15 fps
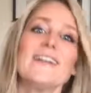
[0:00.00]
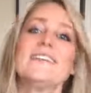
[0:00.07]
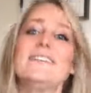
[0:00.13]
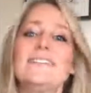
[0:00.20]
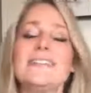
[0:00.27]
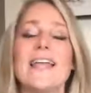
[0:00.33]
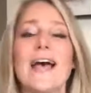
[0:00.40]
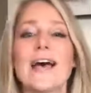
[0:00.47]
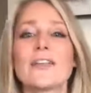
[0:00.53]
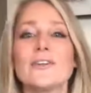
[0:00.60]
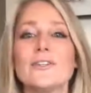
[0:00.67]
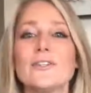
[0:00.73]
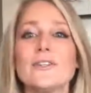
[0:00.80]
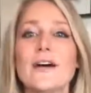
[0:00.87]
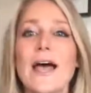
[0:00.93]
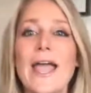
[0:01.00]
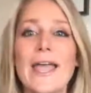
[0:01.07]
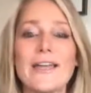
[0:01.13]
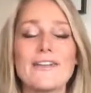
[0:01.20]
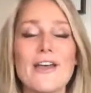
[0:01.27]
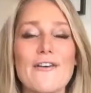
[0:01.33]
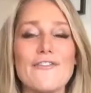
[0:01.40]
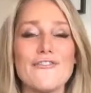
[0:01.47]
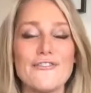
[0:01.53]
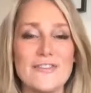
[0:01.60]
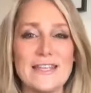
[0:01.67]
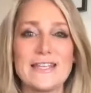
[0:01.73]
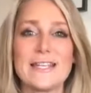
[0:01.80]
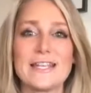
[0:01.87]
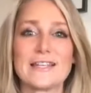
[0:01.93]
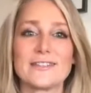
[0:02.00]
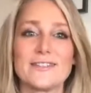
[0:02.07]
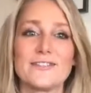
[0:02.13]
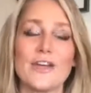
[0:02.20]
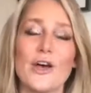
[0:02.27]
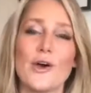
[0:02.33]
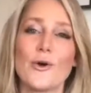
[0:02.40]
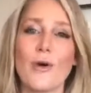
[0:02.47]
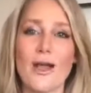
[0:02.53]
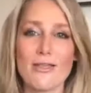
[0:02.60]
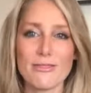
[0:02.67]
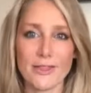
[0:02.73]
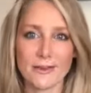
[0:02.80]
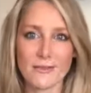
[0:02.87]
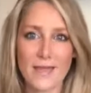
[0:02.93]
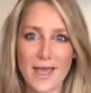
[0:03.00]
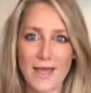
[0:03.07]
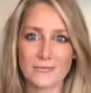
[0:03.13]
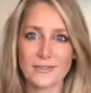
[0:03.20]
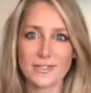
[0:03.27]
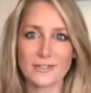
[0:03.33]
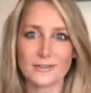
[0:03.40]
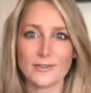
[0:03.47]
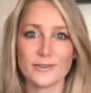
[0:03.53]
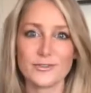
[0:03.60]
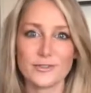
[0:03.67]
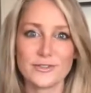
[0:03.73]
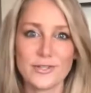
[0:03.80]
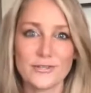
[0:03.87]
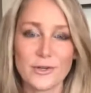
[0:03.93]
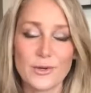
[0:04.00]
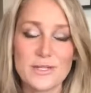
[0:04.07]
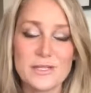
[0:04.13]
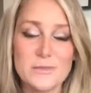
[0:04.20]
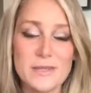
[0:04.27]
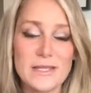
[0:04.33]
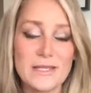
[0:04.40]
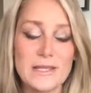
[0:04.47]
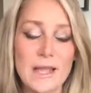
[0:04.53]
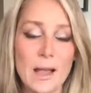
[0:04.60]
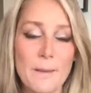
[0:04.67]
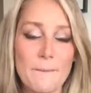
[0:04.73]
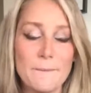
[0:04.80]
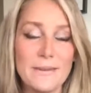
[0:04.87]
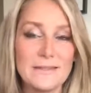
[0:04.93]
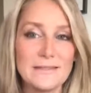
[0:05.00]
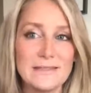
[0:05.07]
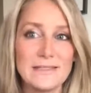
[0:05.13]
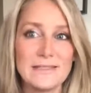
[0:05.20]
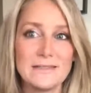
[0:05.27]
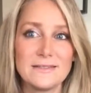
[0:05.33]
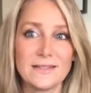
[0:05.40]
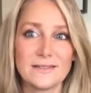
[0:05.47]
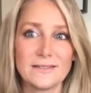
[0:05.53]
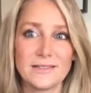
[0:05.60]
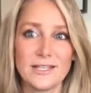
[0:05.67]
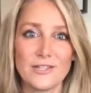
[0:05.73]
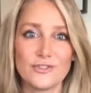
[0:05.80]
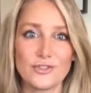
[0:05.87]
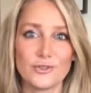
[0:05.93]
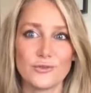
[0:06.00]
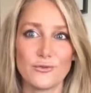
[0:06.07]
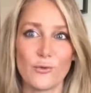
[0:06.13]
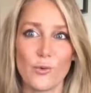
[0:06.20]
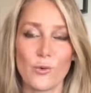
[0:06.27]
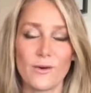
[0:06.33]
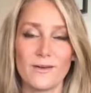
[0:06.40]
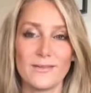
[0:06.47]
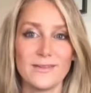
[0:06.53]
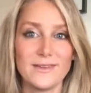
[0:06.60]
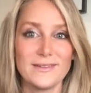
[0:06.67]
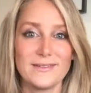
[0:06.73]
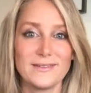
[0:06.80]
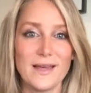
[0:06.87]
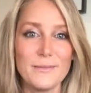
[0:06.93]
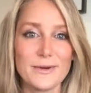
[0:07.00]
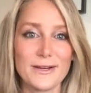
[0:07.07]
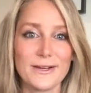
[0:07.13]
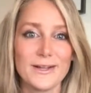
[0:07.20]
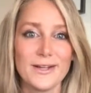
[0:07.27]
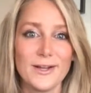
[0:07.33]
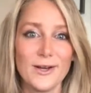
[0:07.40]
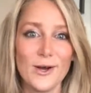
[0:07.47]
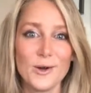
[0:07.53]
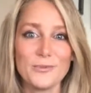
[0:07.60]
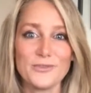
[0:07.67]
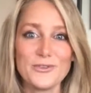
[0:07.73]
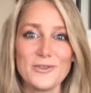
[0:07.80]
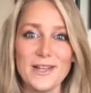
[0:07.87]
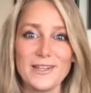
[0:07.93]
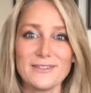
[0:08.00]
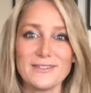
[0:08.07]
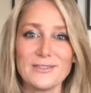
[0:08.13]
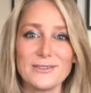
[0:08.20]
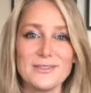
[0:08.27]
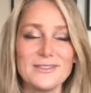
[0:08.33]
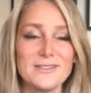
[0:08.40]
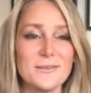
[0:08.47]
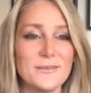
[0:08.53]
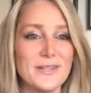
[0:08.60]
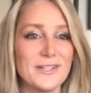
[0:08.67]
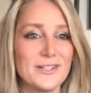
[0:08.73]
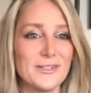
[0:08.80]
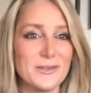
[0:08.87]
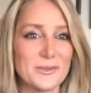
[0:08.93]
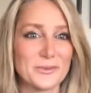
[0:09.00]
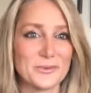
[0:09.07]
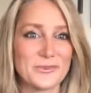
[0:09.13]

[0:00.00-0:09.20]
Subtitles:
Seattle, and Phoenix. So there you have it. Those are definitely going to be busy destinations for this summer. Hopefully you guys learned something new.